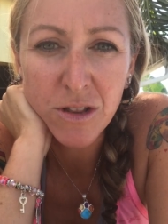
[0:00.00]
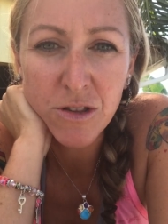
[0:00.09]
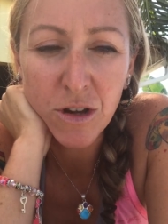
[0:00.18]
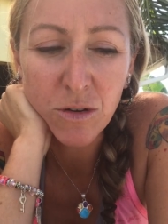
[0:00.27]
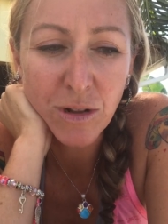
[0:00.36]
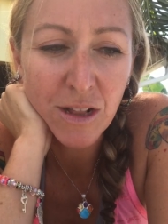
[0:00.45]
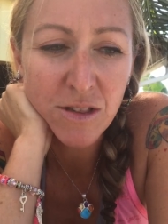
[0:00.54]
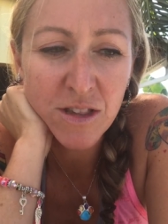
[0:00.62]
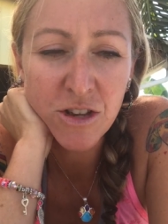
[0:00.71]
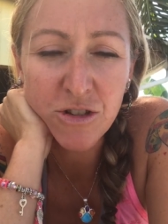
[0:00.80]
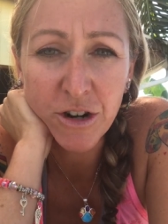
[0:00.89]
So let's
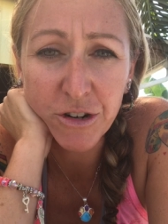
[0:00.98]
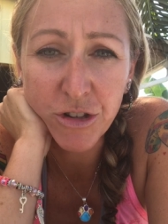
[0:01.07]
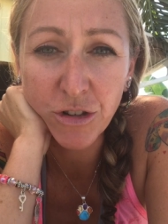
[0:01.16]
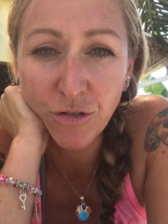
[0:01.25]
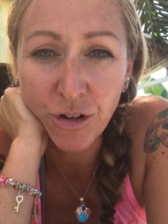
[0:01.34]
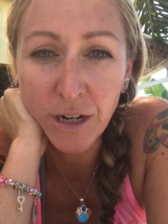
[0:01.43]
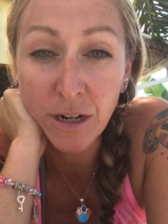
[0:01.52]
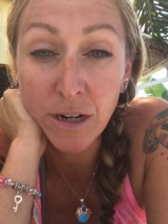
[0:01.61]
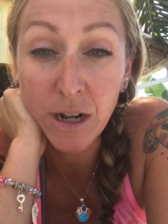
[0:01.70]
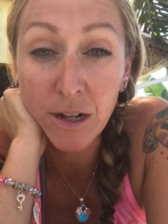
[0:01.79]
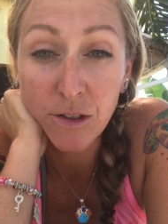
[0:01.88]
teach our
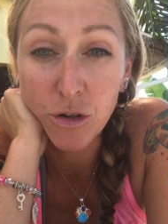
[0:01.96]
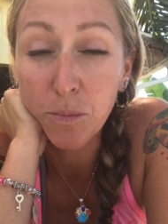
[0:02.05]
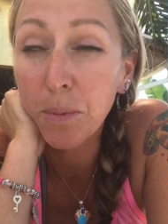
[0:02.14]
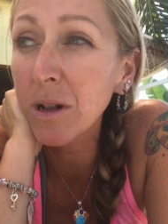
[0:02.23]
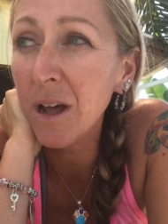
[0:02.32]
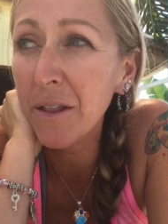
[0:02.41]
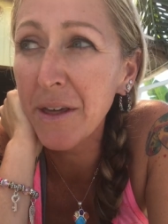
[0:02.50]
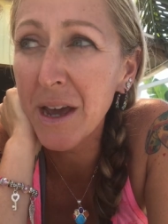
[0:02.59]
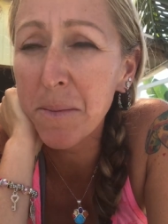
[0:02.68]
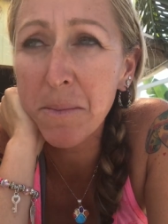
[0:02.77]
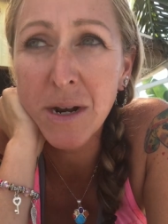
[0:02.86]
children not to pull on
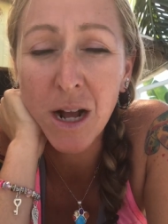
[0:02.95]
them,